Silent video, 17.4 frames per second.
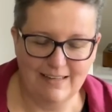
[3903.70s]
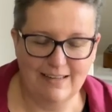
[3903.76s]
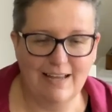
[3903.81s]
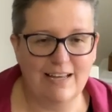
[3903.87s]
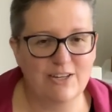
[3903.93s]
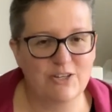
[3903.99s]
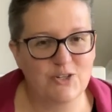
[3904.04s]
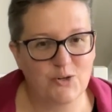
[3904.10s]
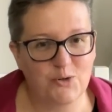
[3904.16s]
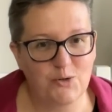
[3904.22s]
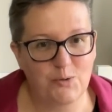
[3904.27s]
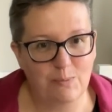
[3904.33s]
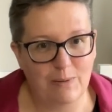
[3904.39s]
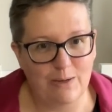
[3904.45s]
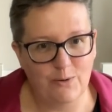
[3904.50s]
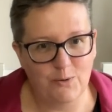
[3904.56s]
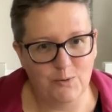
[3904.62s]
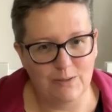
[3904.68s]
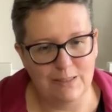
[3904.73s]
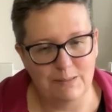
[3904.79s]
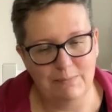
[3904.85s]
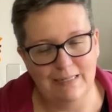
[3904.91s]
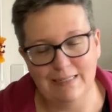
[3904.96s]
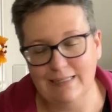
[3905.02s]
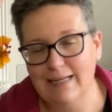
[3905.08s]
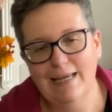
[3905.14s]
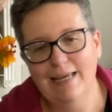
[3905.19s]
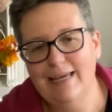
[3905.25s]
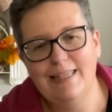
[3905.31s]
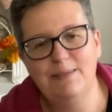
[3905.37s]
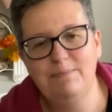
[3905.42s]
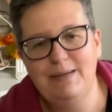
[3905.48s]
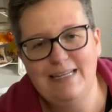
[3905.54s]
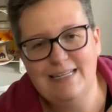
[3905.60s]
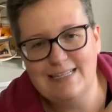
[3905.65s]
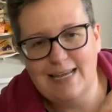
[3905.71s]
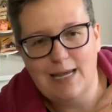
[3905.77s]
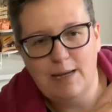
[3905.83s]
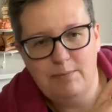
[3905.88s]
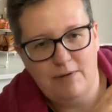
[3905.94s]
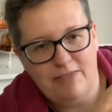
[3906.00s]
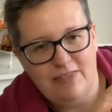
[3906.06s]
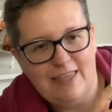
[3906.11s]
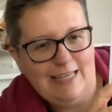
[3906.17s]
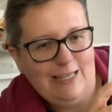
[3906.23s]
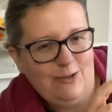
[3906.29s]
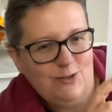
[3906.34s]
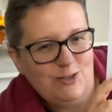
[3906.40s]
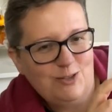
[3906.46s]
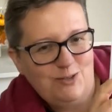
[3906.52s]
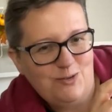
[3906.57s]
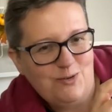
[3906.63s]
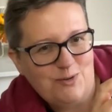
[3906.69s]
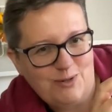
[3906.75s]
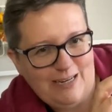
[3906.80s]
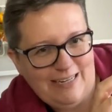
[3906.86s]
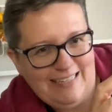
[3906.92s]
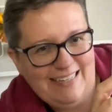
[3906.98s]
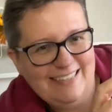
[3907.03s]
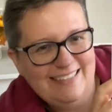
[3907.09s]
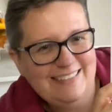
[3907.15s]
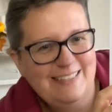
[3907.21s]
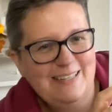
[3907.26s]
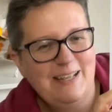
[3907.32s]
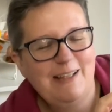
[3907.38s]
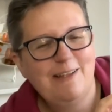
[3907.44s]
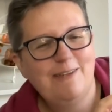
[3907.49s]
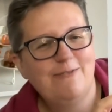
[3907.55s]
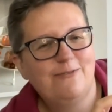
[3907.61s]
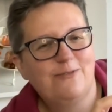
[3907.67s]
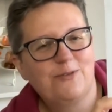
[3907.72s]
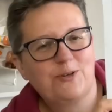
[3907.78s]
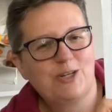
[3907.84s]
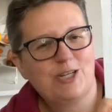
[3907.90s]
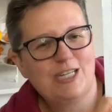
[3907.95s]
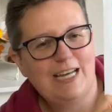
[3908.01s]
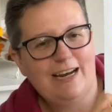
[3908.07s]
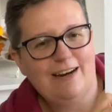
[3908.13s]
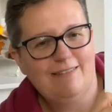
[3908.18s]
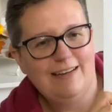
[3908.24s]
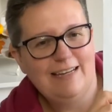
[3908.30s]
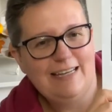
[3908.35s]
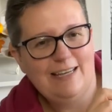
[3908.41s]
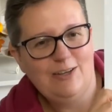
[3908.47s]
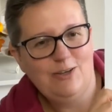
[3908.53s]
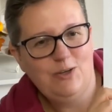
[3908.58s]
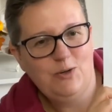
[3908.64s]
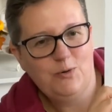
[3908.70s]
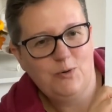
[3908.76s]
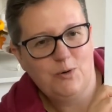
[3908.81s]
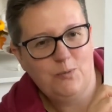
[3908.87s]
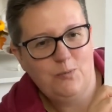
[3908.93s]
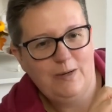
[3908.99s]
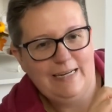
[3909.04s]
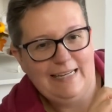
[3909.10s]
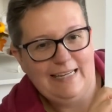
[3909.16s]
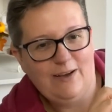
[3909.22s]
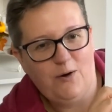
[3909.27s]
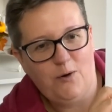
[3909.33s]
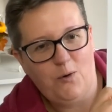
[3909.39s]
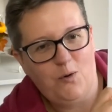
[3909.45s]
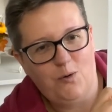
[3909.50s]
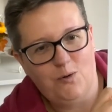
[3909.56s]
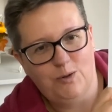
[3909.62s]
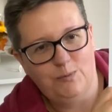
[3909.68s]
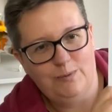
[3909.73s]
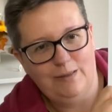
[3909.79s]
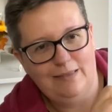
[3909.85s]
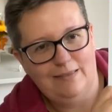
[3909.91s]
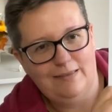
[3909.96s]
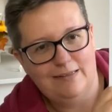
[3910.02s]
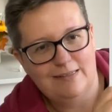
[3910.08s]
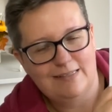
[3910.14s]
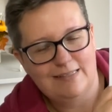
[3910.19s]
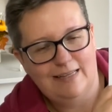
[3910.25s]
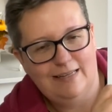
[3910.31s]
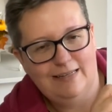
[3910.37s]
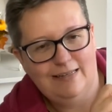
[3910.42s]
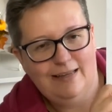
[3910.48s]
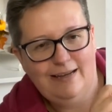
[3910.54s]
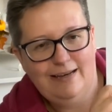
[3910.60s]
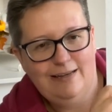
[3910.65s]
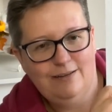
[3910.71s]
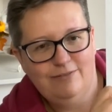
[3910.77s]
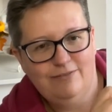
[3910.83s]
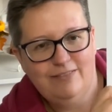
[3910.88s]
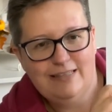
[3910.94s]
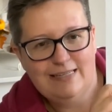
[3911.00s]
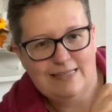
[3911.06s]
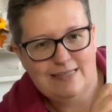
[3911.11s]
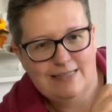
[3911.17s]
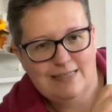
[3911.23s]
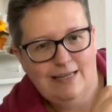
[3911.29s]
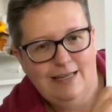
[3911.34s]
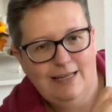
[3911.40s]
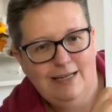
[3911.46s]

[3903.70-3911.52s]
I'll show you my haul in a minute. In the meantime, thank you to Noreen for sharing your winning haul with us. I love this.